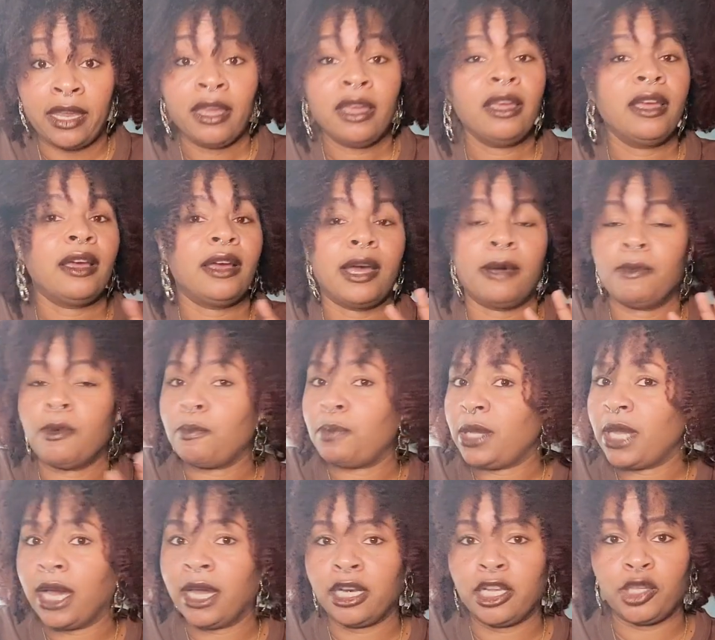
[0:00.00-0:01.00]
I'm gonna be
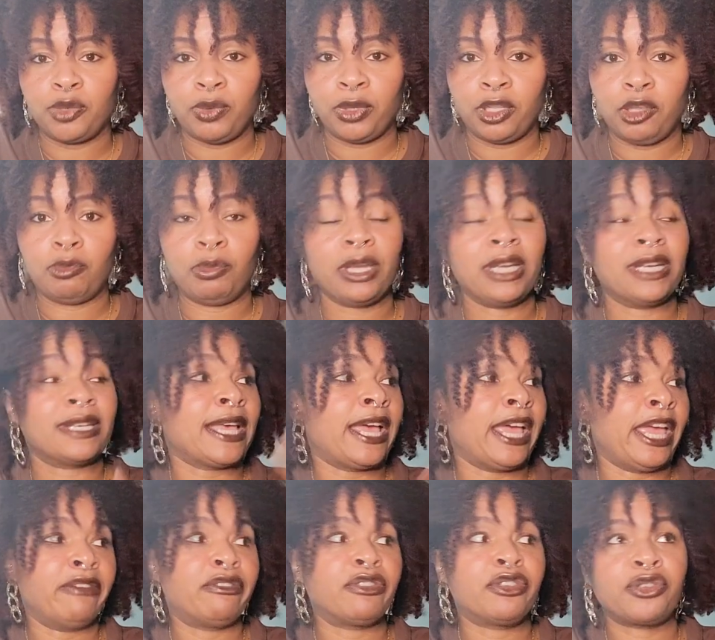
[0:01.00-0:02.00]
honest with you because I have
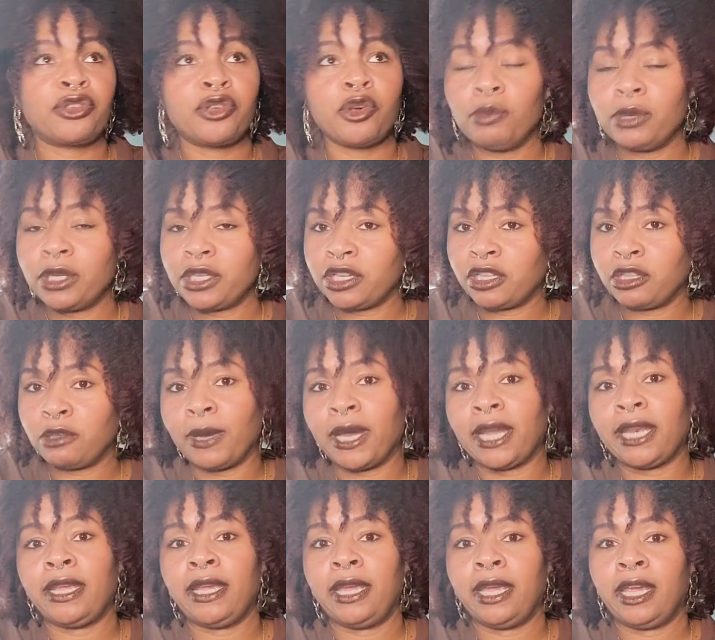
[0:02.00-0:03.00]
so much other body
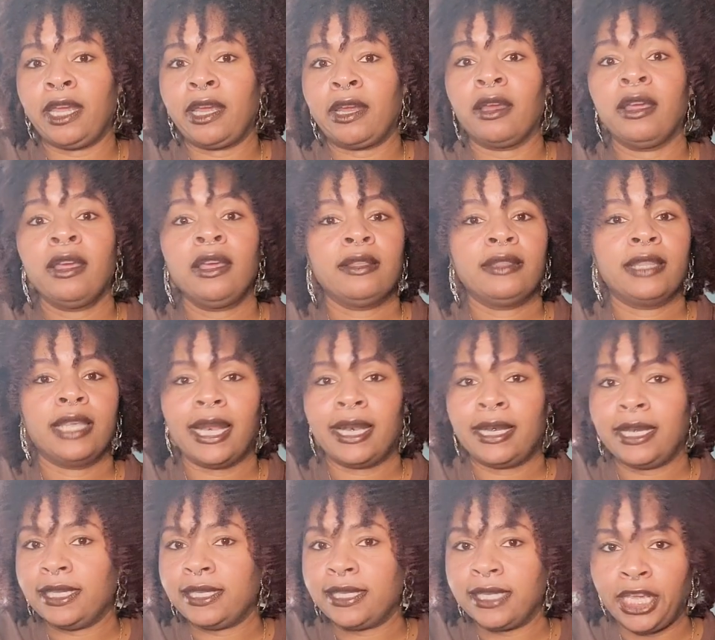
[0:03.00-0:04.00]
care that I need to
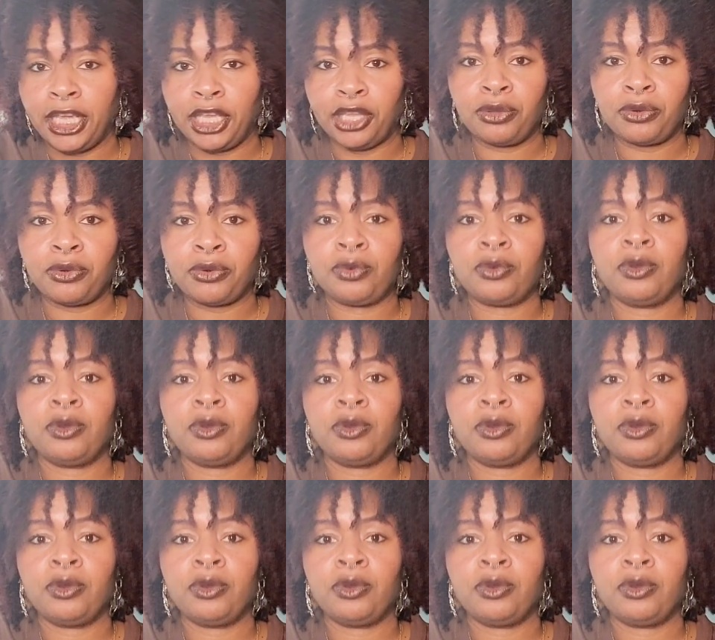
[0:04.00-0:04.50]
get through.